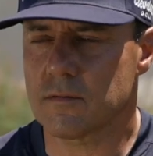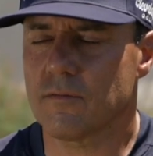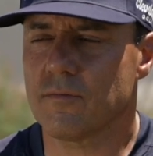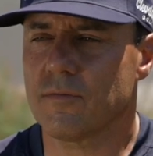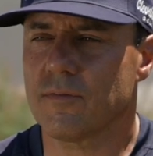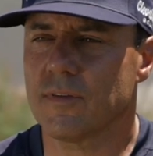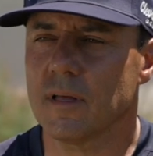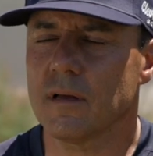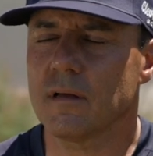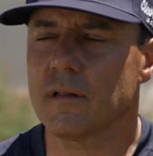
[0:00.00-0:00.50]

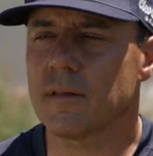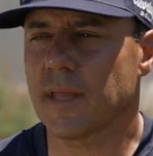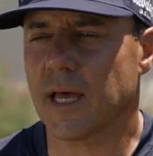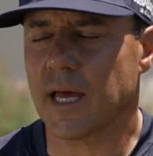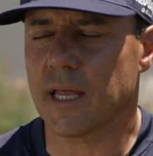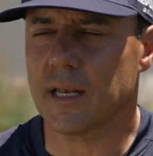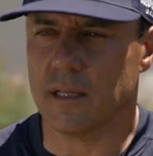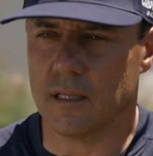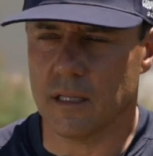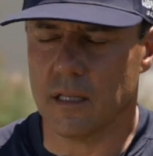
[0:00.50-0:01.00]
Feel
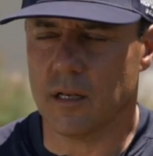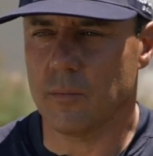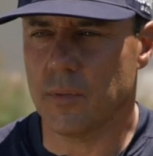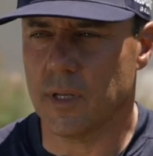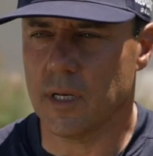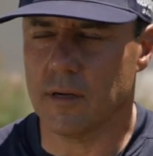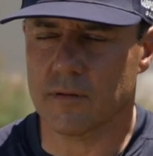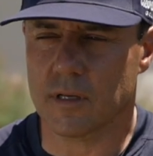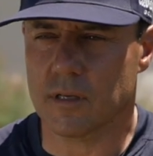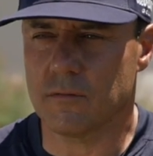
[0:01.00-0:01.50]
that little
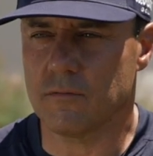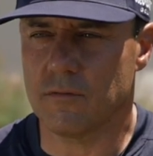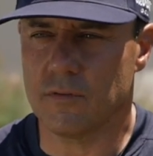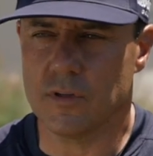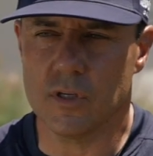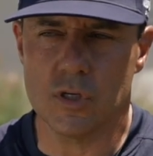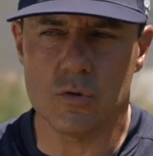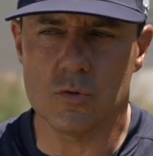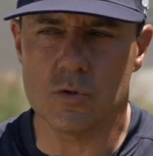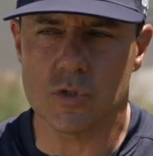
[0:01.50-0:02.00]
bit of
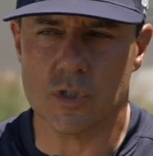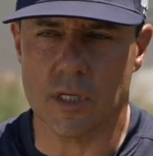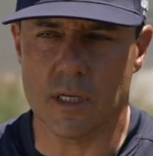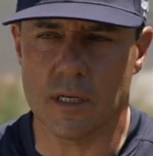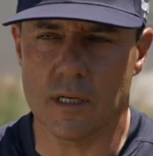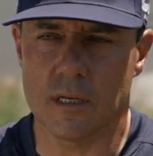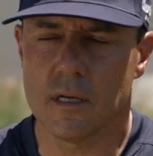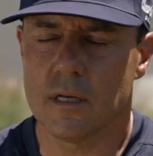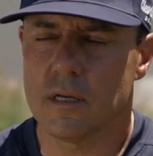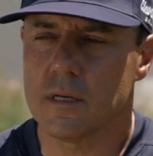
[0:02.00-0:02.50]

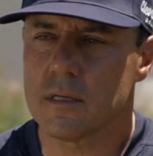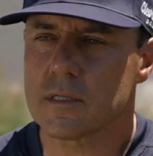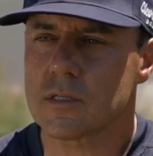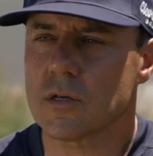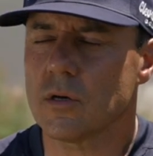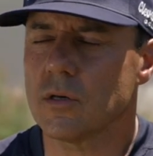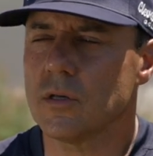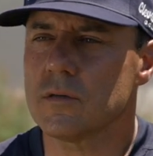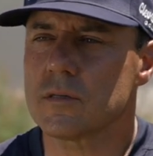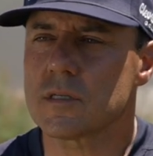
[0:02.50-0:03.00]
confusion so
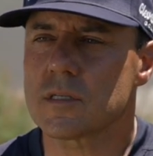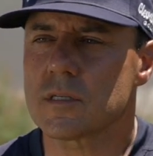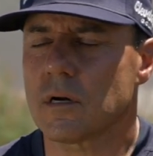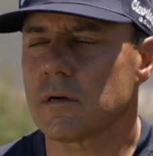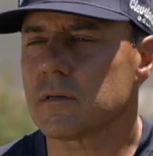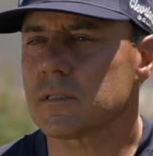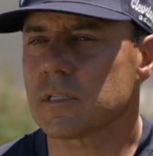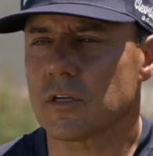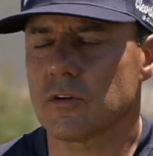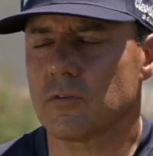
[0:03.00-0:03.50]
you
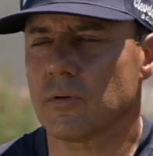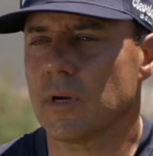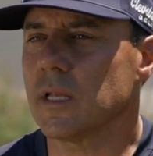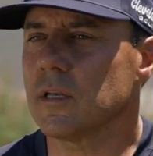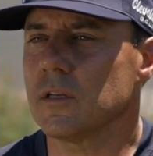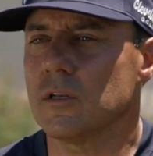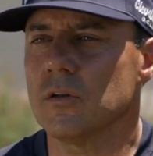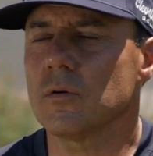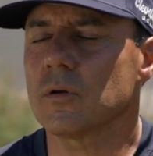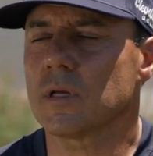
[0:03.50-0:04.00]
start to create
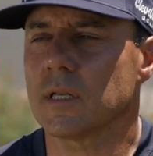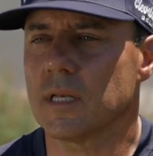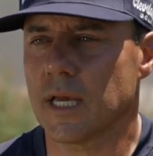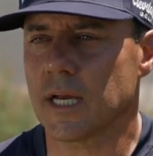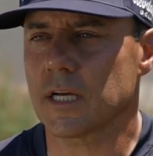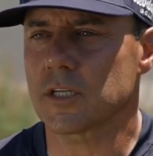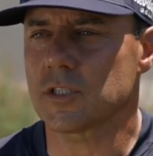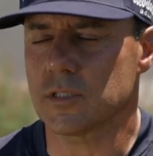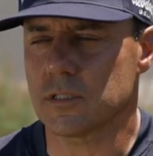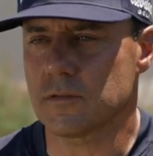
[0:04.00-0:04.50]
new
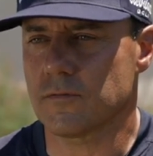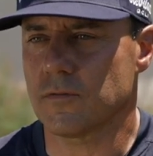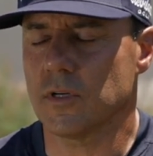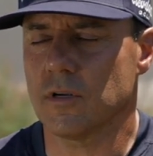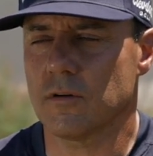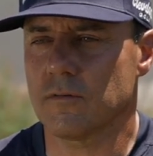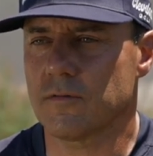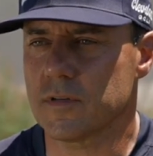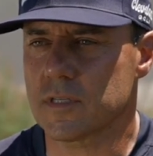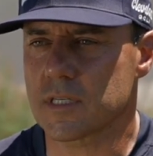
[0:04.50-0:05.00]
connections for
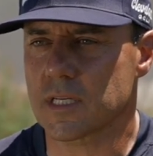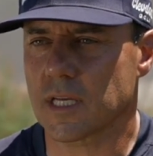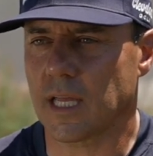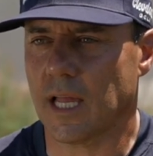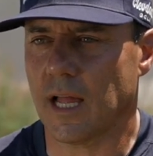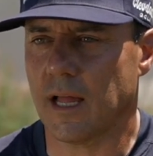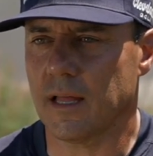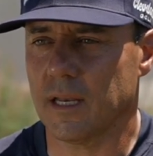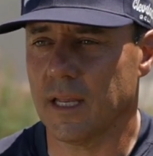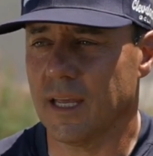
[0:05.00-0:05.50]
your
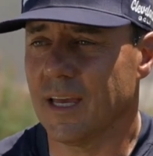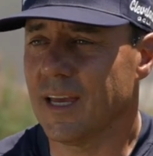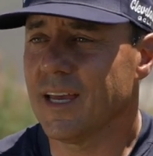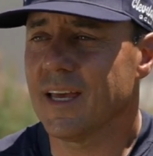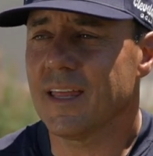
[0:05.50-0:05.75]
physicality.